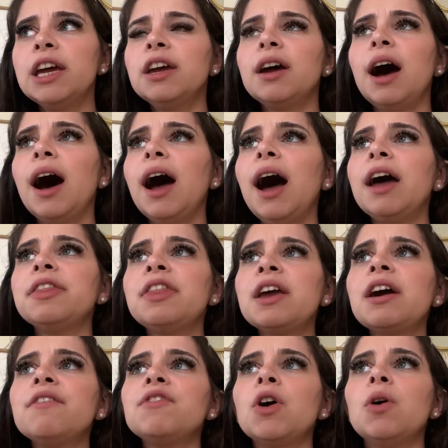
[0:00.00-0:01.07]
I
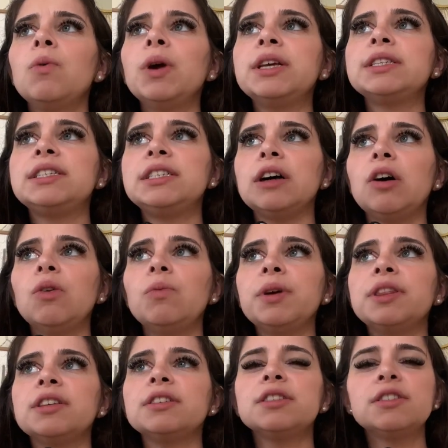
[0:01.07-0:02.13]
think I've always dealt
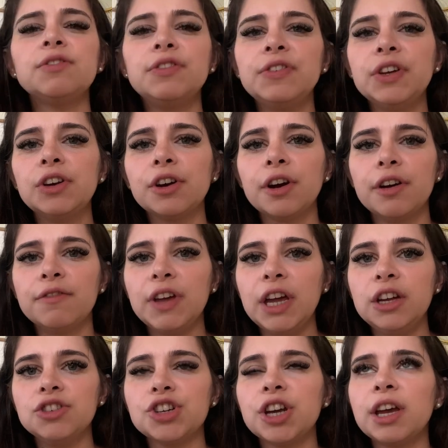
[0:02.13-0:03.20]
with this fear of
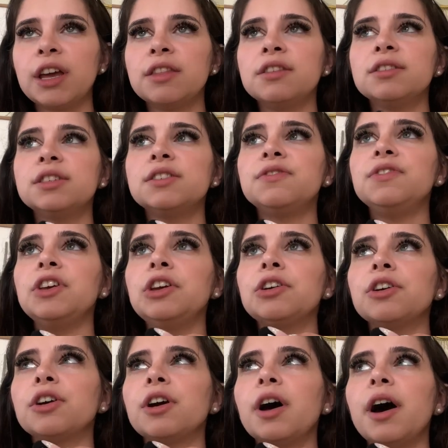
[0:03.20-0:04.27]
aging and this
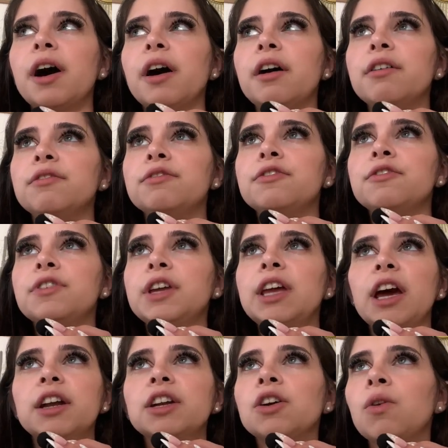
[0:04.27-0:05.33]
fear of
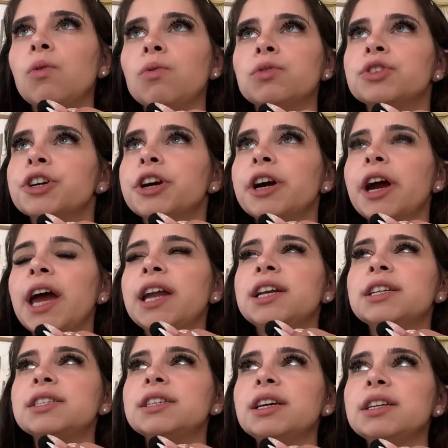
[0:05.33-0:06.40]
getting older, and
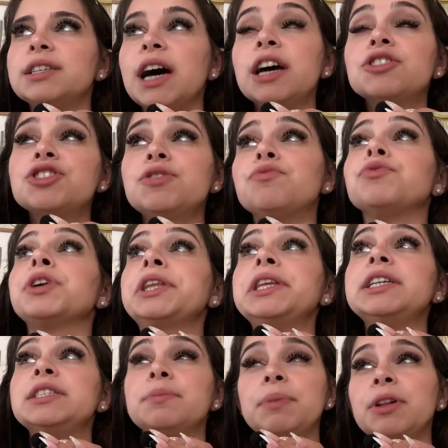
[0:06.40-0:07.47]
it's actually
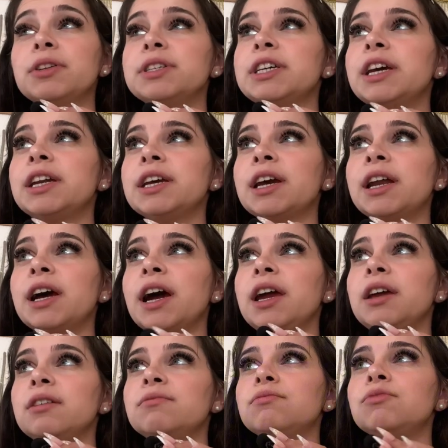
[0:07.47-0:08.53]
really debilitating. And
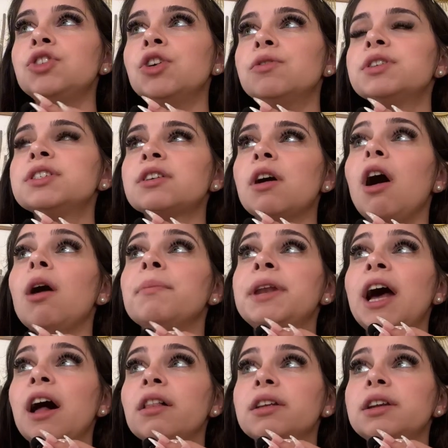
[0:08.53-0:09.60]
I notice a
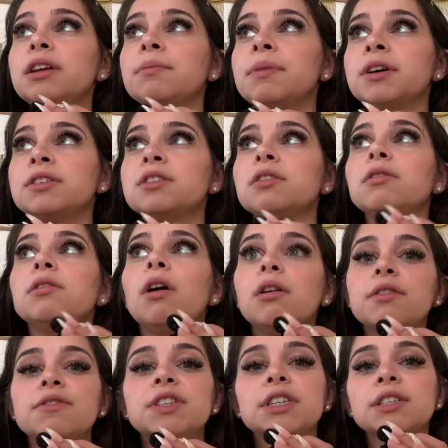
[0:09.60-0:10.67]
commonality amongst a
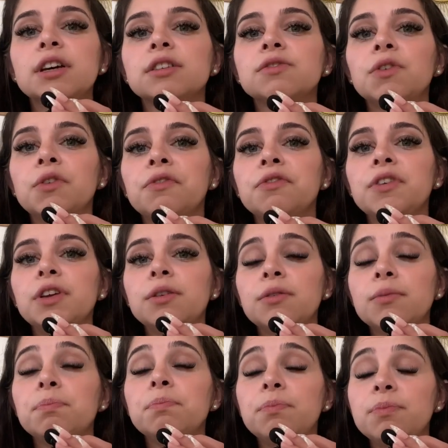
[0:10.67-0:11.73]
lot of
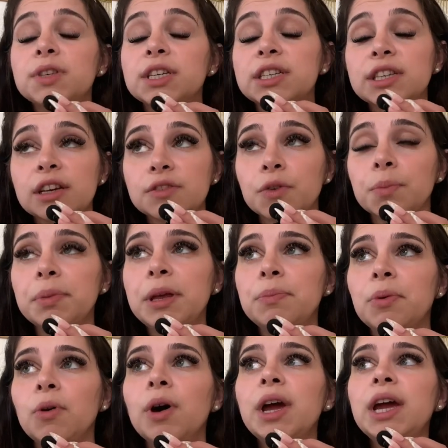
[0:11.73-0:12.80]
successful
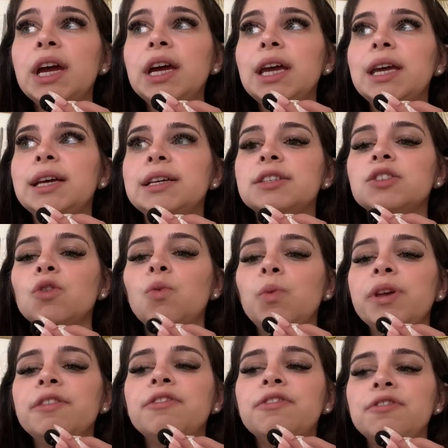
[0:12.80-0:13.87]
people is
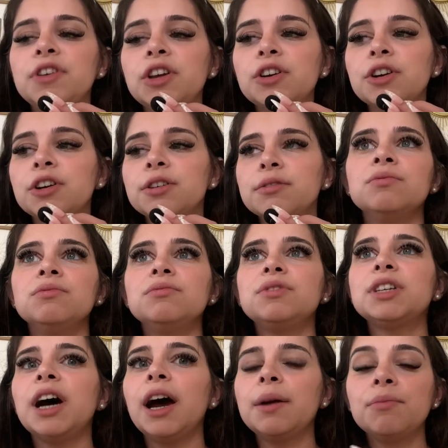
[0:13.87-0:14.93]
we fear
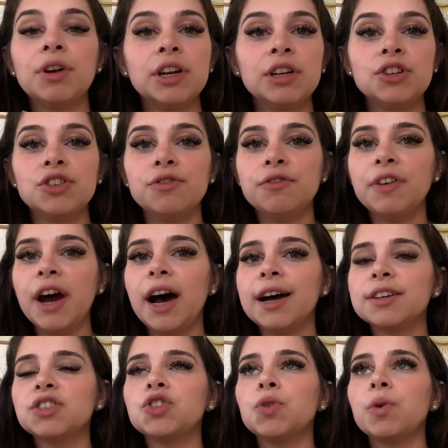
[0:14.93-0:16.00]
time running too
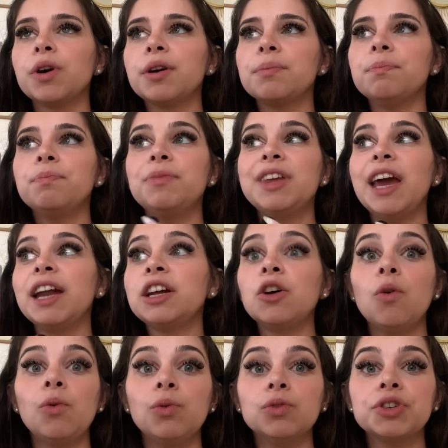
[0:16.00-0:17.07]
fast or getting
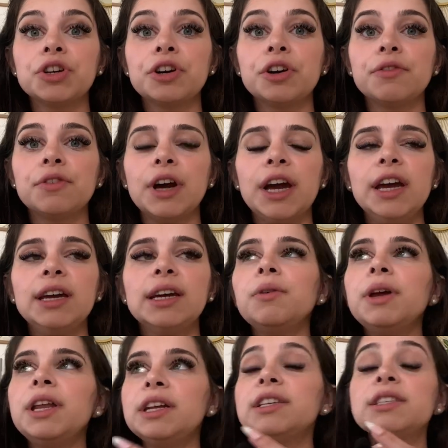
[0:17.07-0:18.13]
older, right?
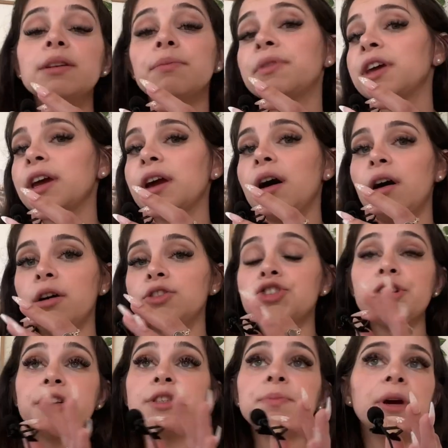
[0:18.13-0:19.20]
It is something
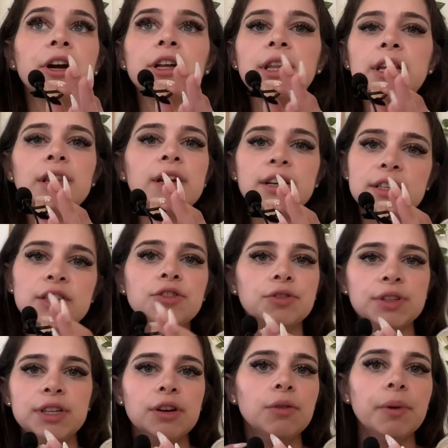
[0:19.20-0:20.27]
transparently that I still
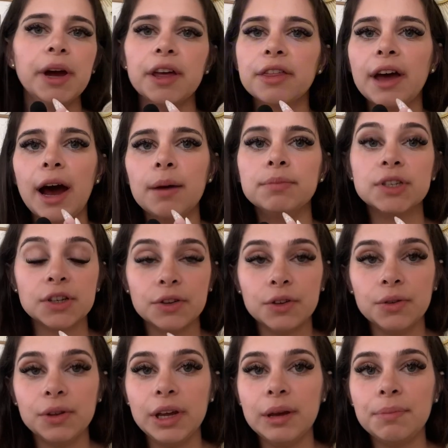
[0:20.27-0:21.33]
deal with,
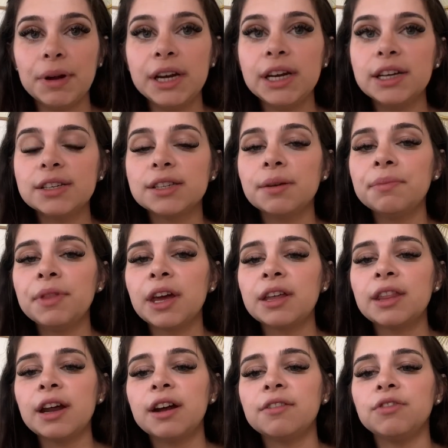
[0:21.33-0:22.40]
absolutely. But it is something
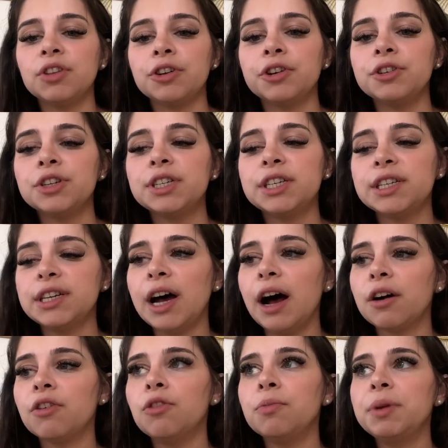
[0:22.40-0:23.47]
that I've learned to
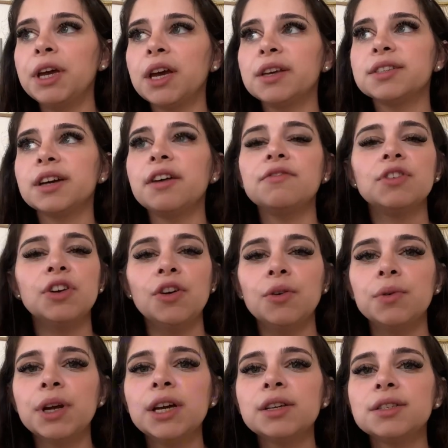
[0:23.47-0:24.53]
tackle because I've
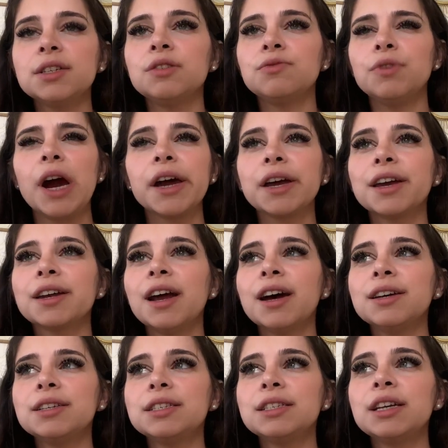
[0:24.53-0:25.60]
noticed and
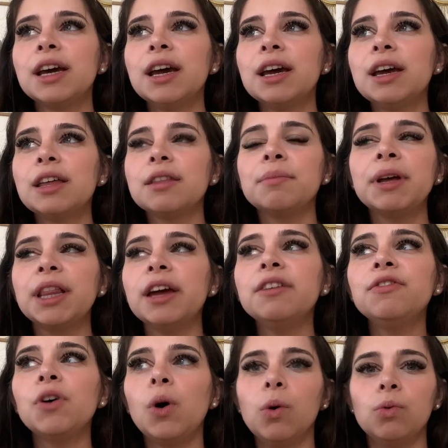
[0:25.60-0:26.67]
recognized that my
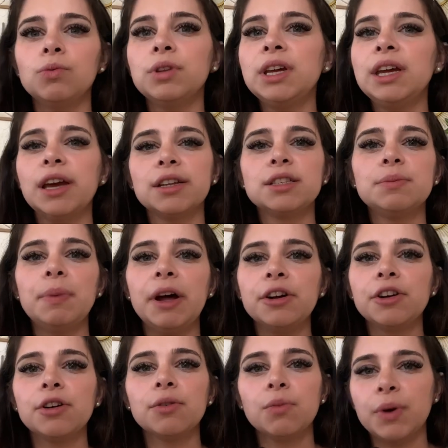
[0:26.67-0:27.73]
life only gets
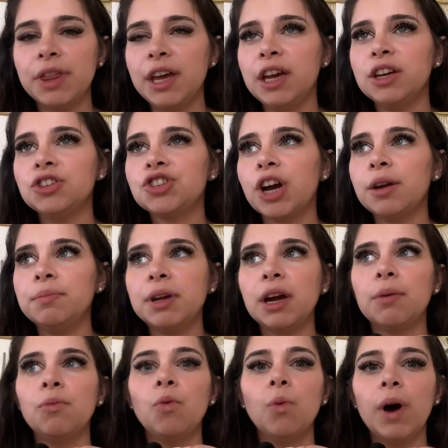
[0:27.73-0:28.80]
better with age. I
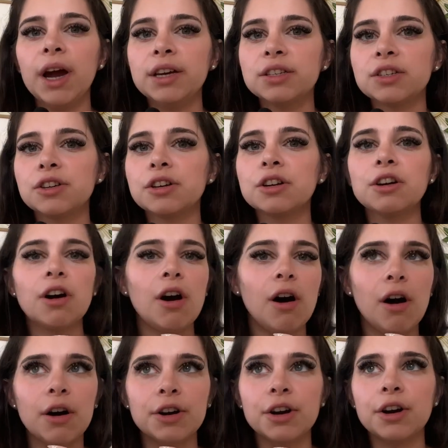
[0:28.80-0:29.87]
become wiser,
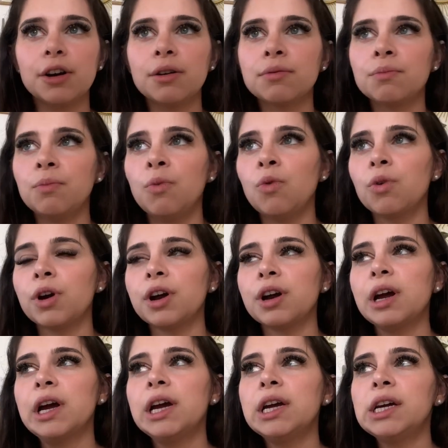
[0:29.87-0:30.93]
hotter,
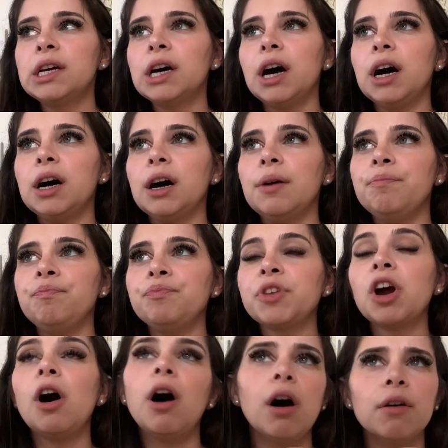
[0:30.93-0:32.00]
more
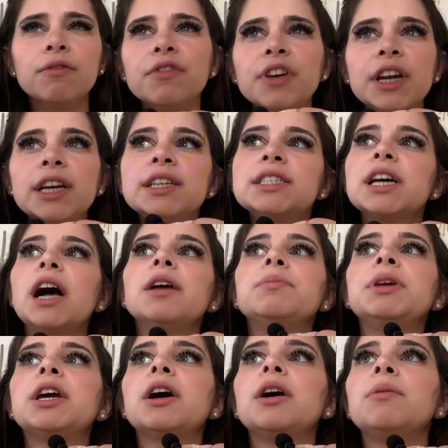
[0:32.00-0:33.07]
confident. I
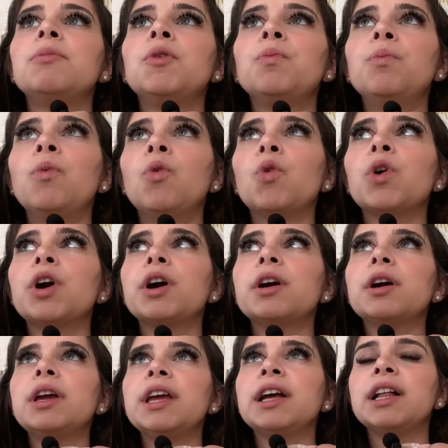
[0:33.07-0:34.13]
become
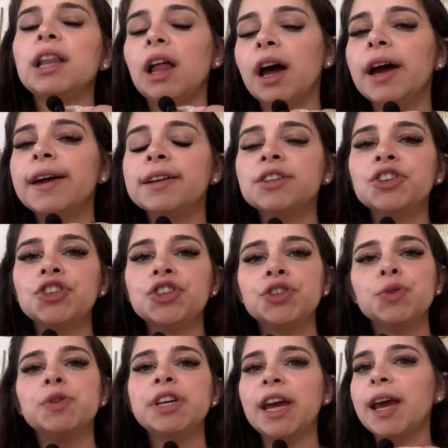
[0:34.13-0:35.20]
more inclined
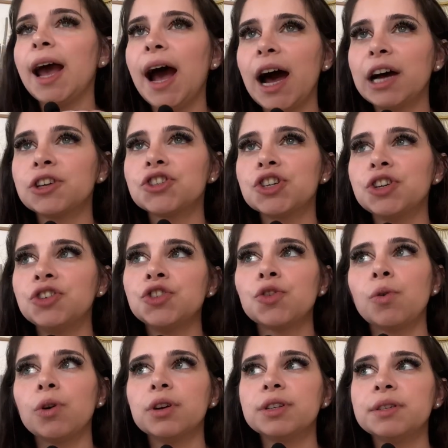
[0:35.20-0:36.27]
to take action
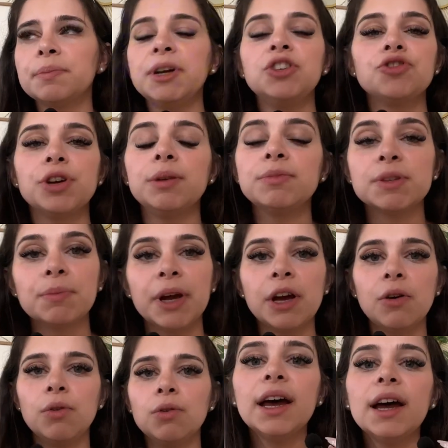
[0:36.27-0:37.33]
towards my dreams and my
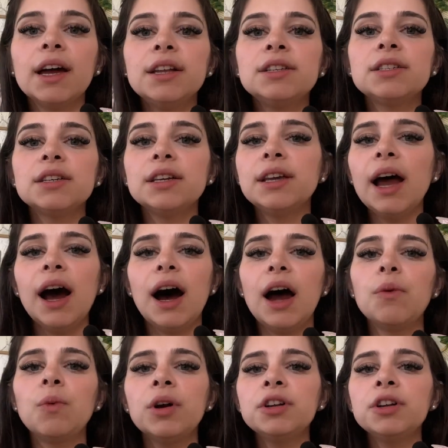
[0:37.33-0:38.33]
goals. And yeah, I want to